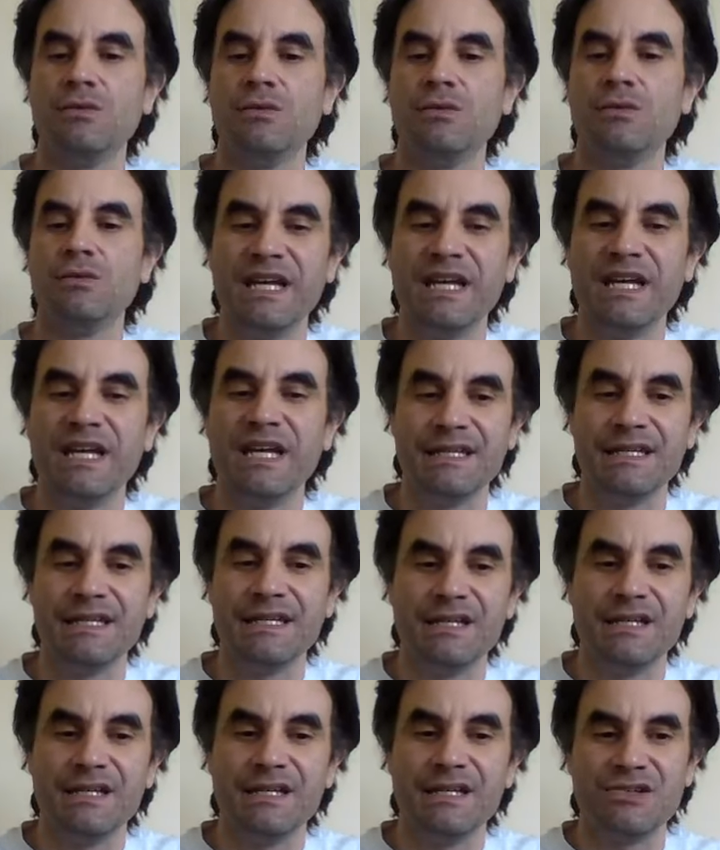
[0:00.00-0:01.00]

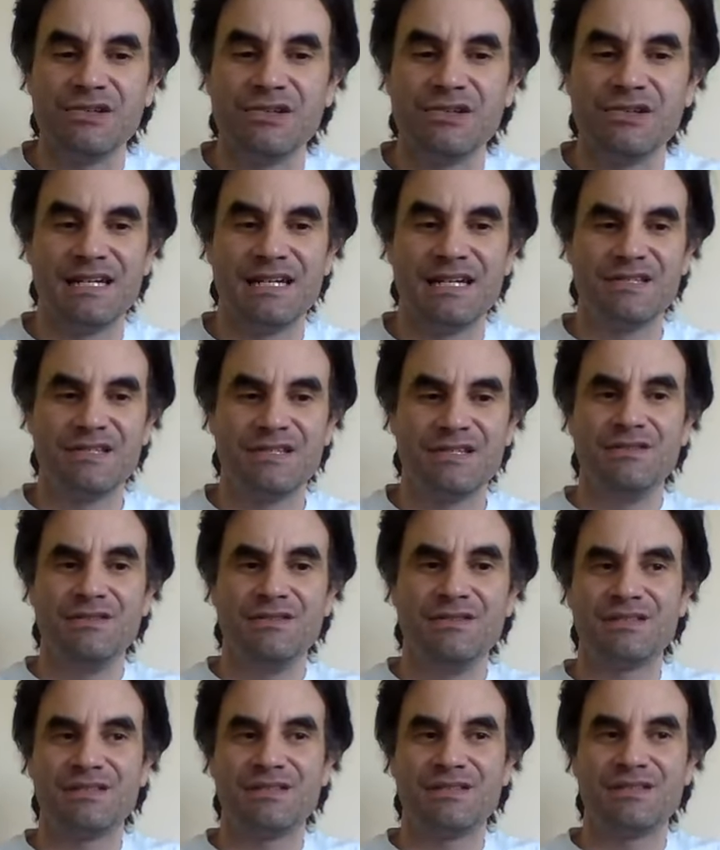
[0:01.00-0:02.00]
we should not
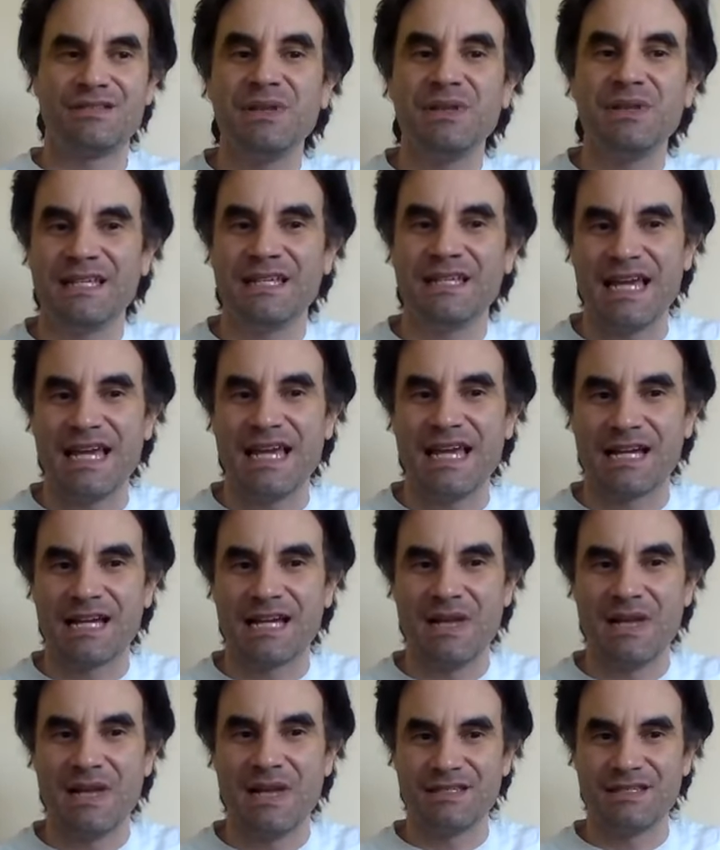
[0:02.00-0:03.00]
simply attack
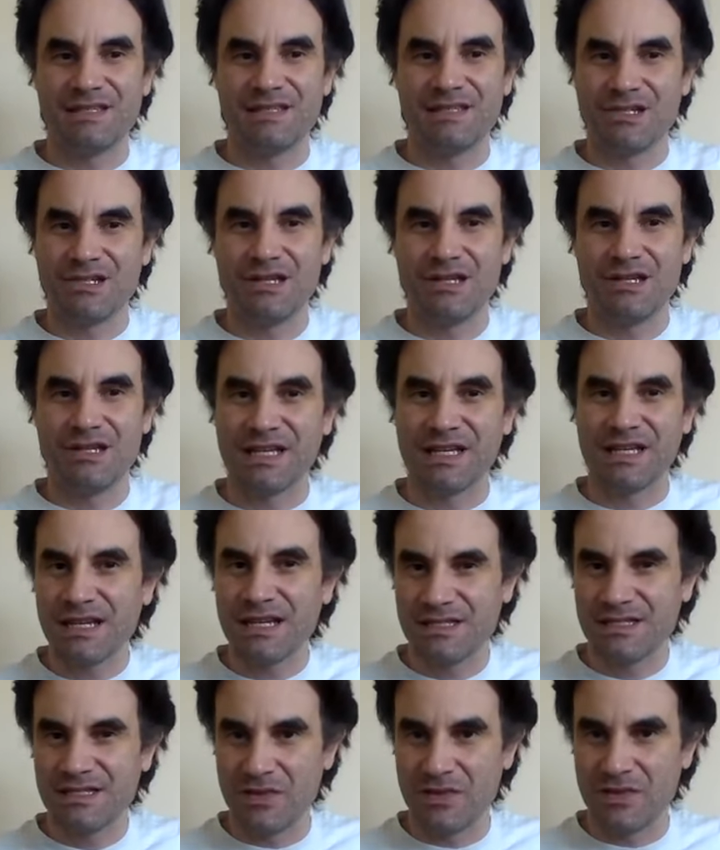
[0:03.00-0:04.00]
a message
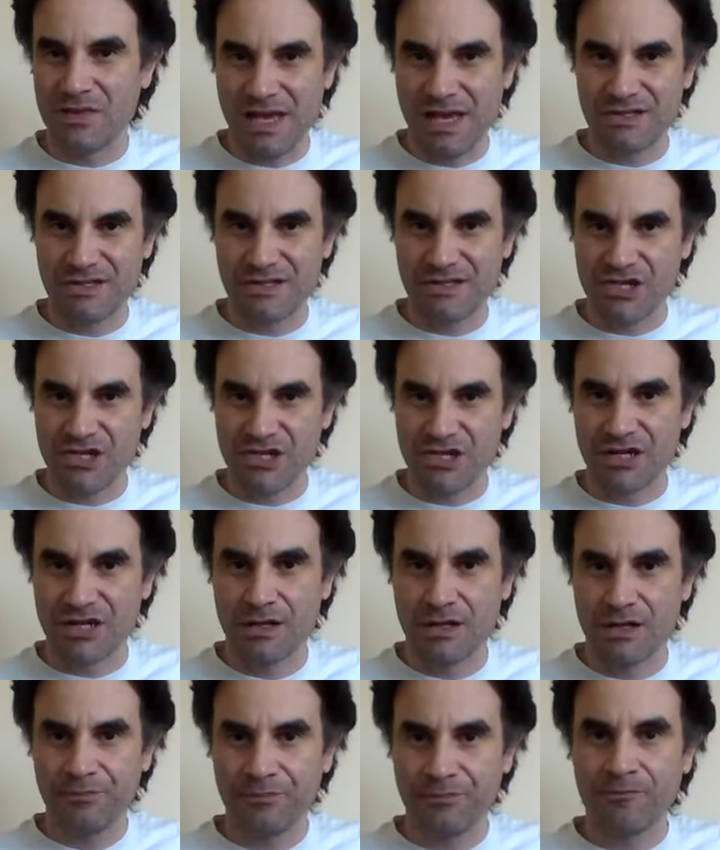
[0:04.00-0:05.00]
because of the
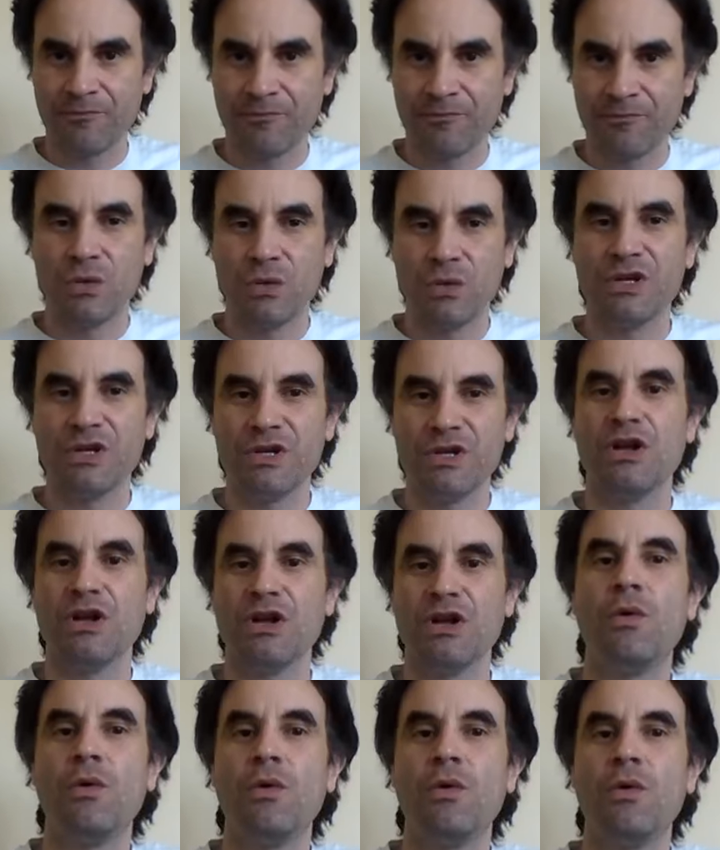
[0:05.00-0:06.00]
messenger, we should
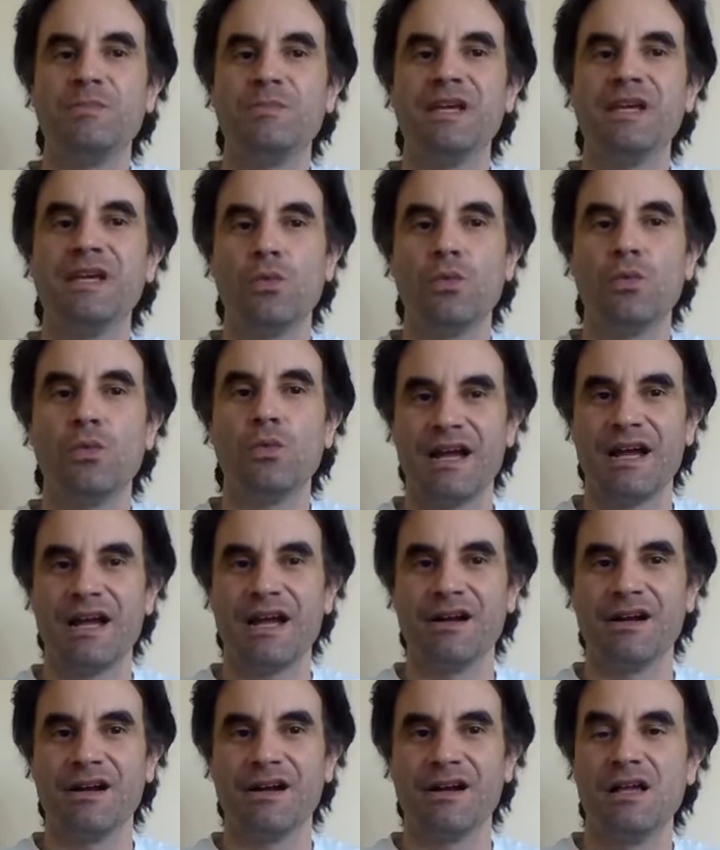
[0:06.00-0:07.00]
always be
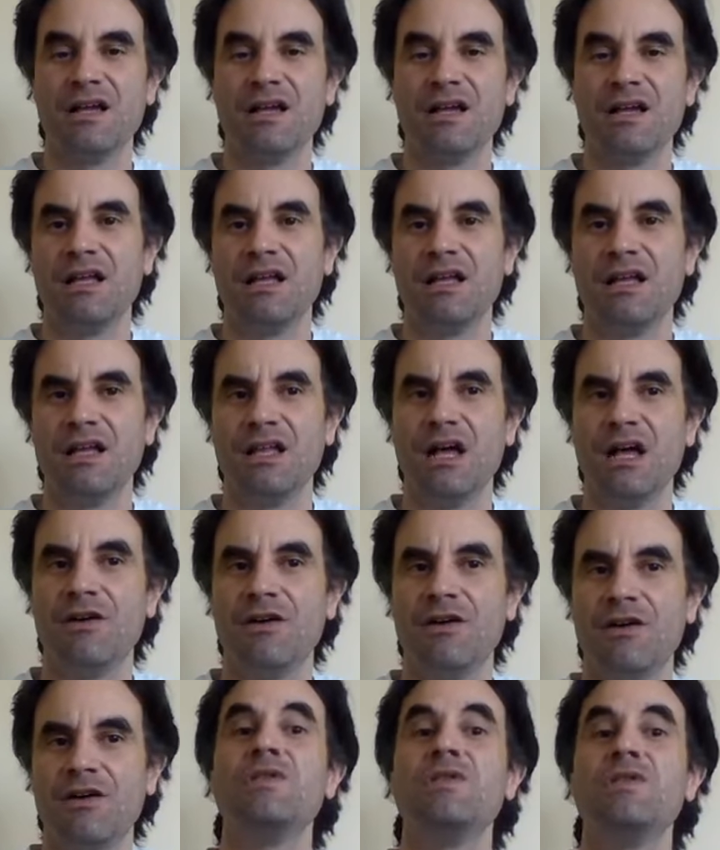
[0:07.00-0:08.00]
aware
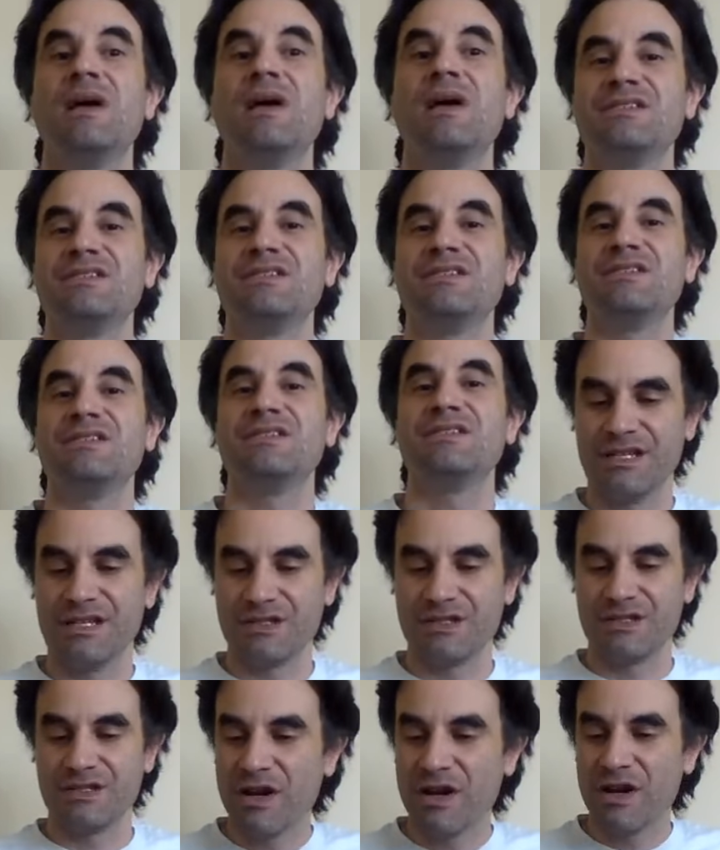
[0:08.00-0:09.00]
of who the messenger
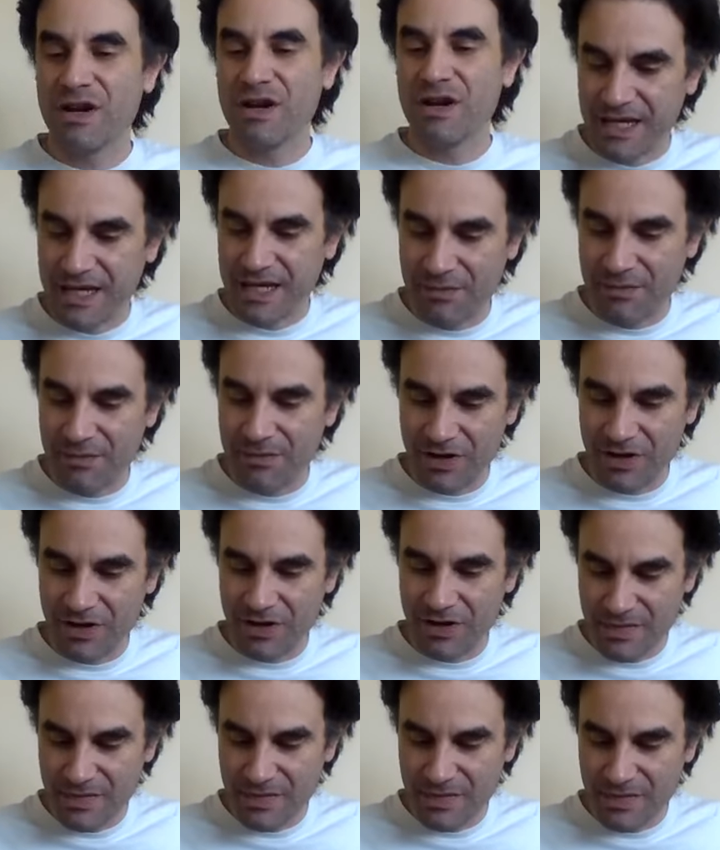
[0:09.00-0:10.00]
is, where they come
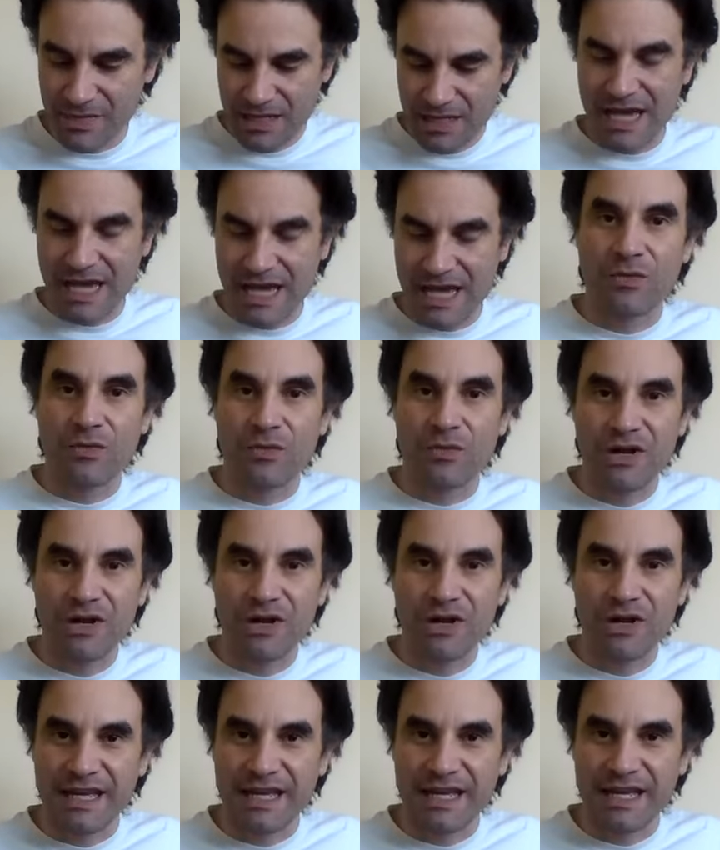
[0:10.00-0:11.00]
from, and from
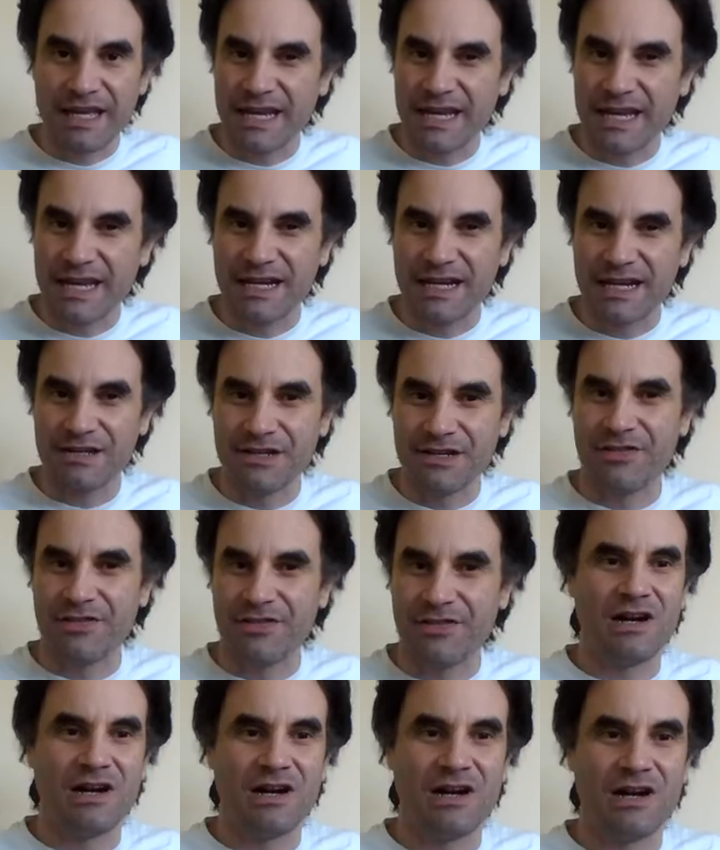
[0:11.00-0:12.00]
where they get any kind of
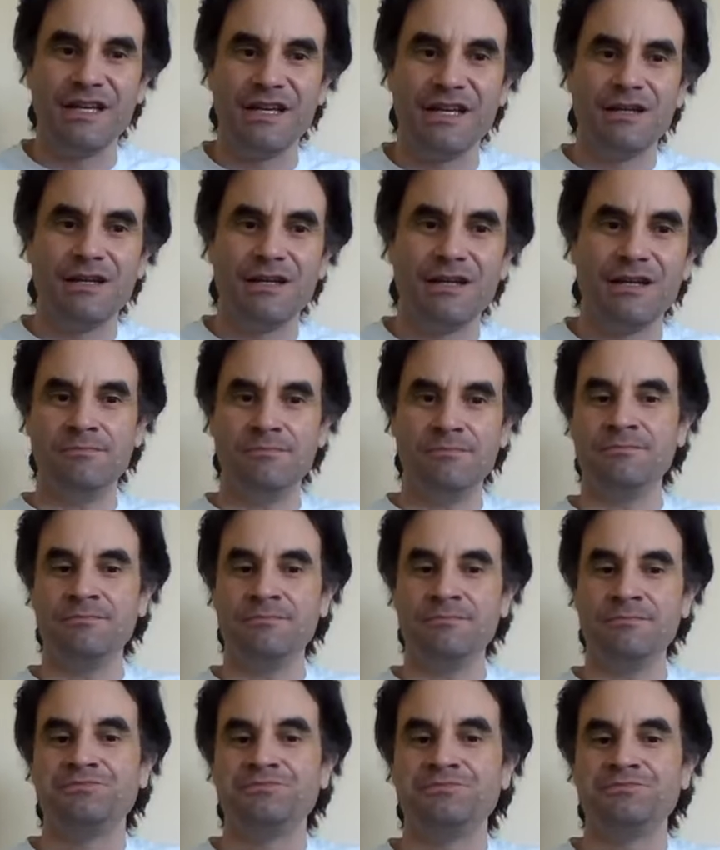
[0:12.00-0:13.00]
authority
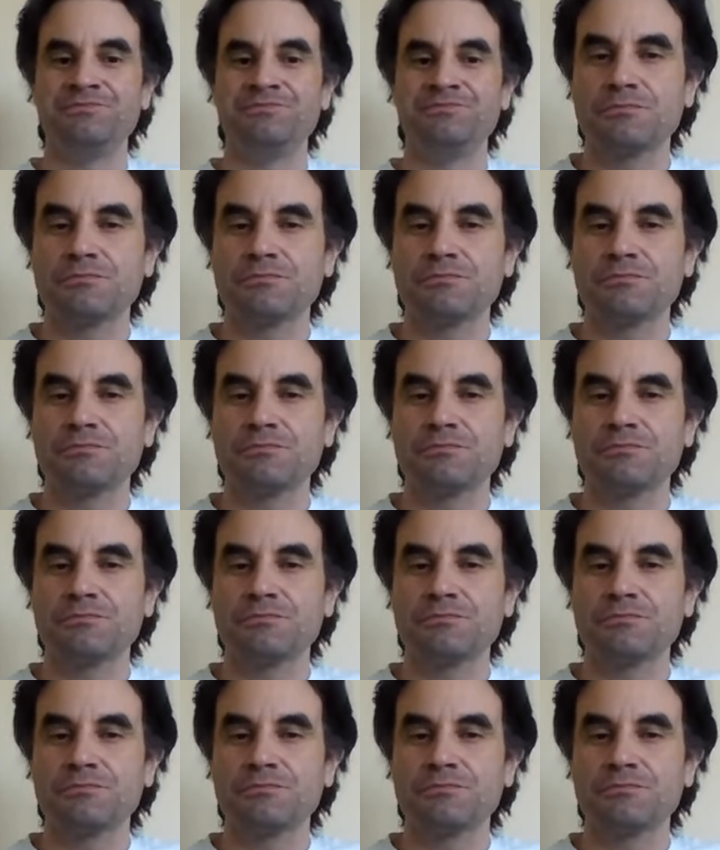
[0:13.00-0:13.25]
on